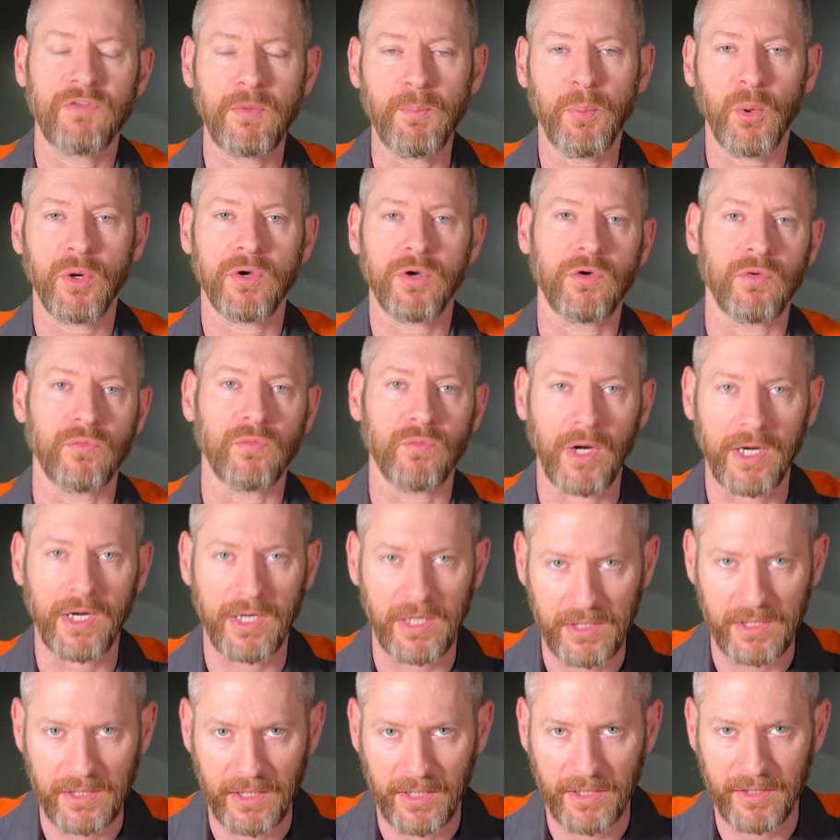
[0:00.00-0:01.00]
important to
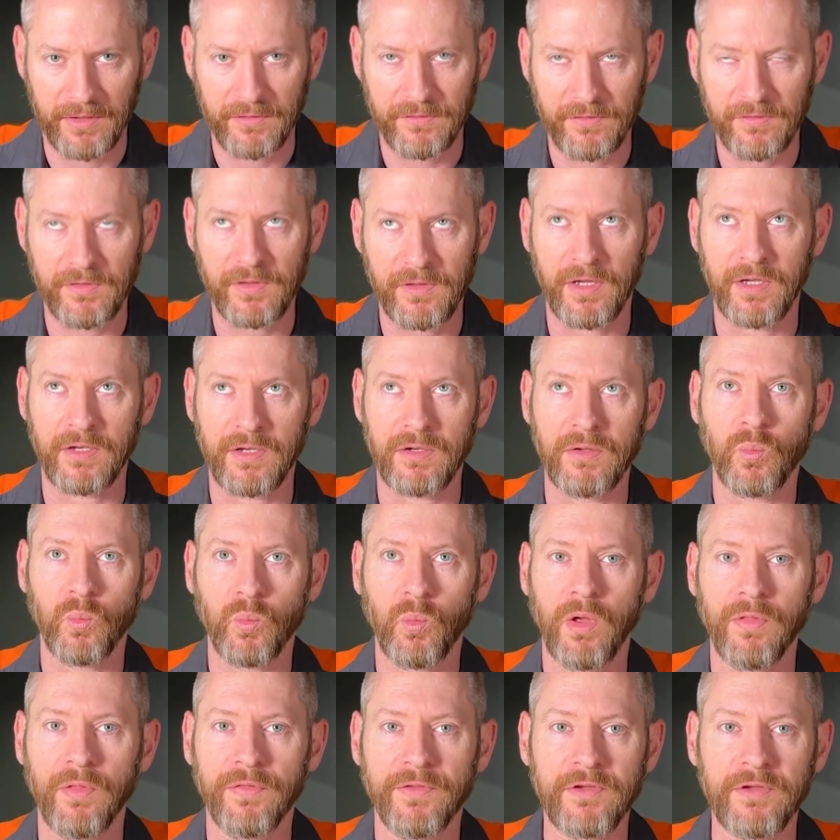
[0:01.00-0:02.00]
recognize that
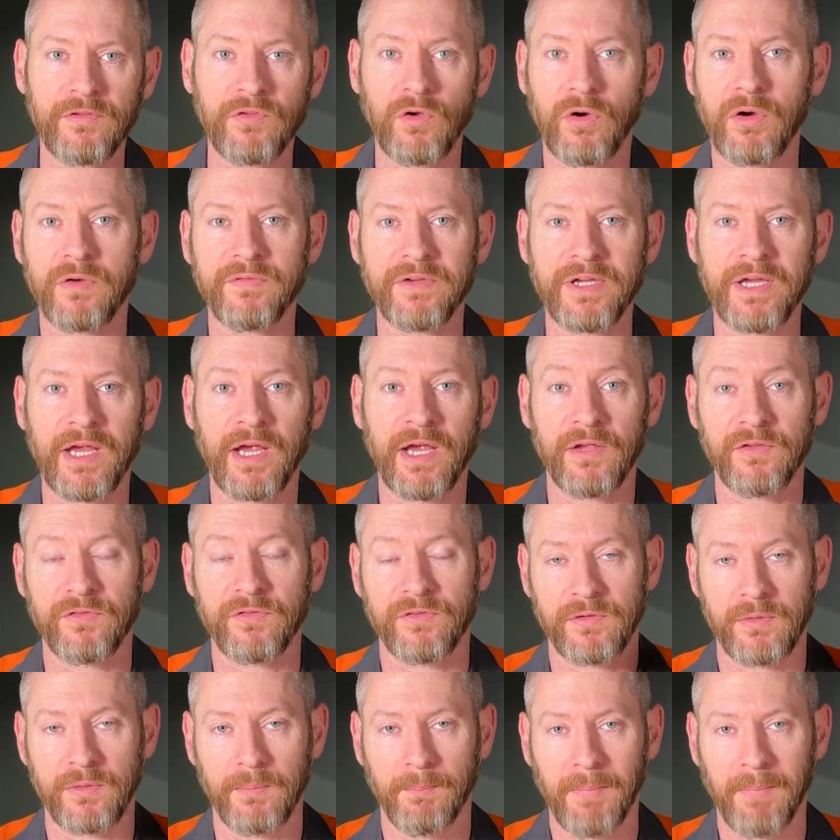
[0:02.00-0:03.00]
while this RV has
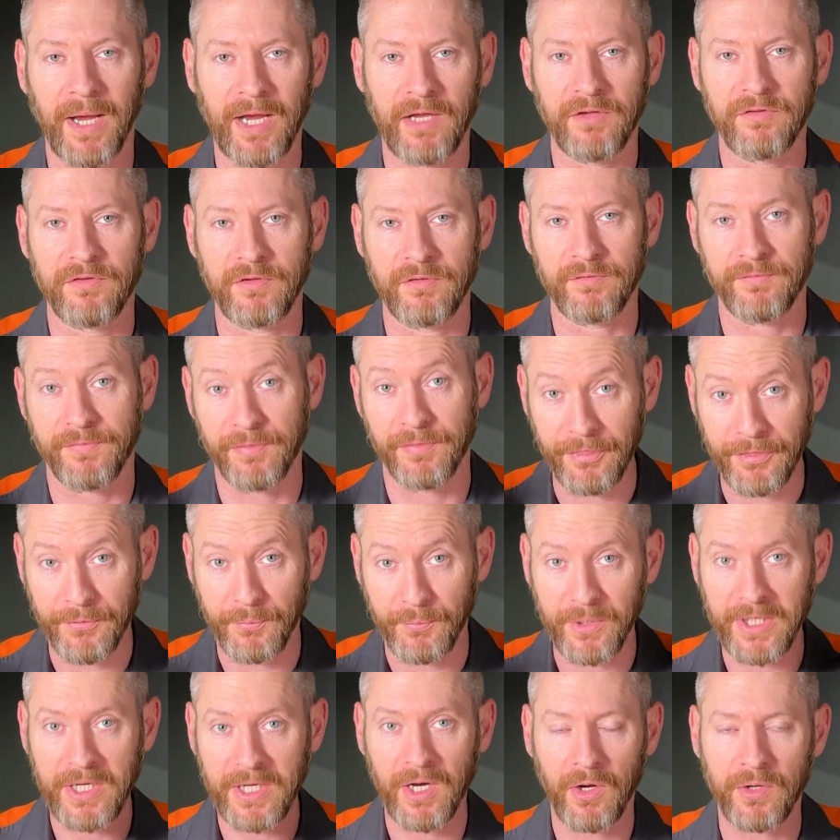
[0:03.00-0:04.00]
massive
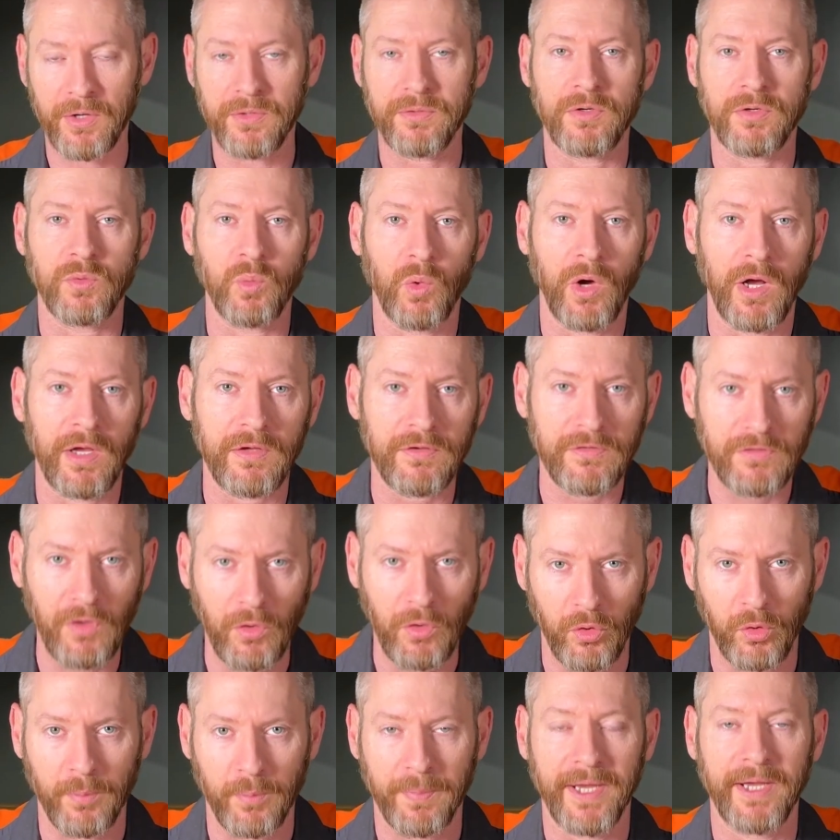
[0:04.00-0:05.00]
300 watt
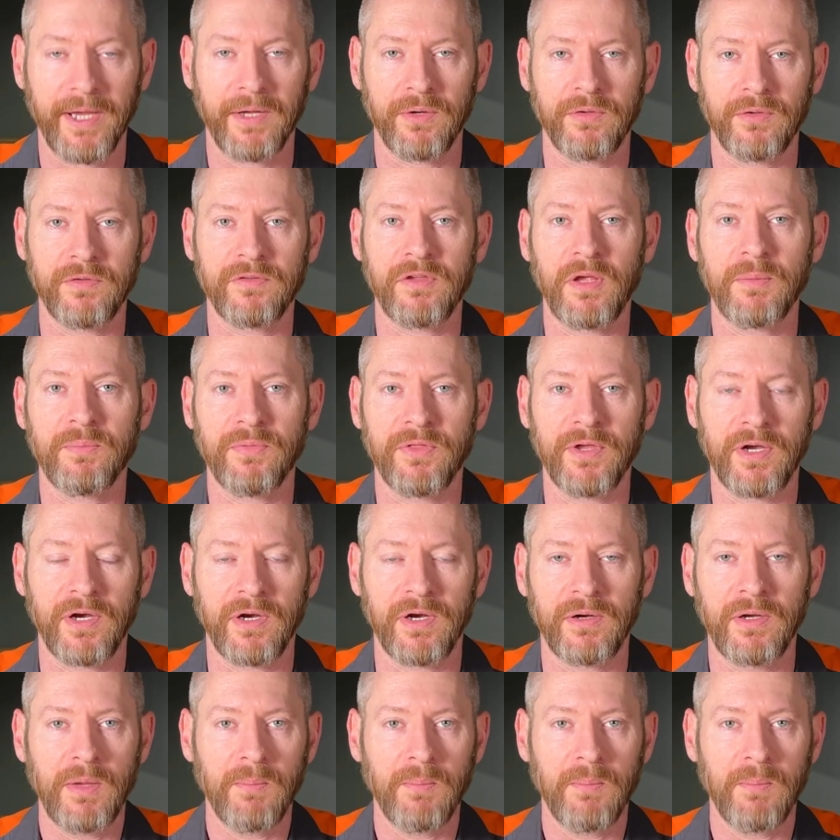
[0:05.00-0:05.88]
solar panels up there,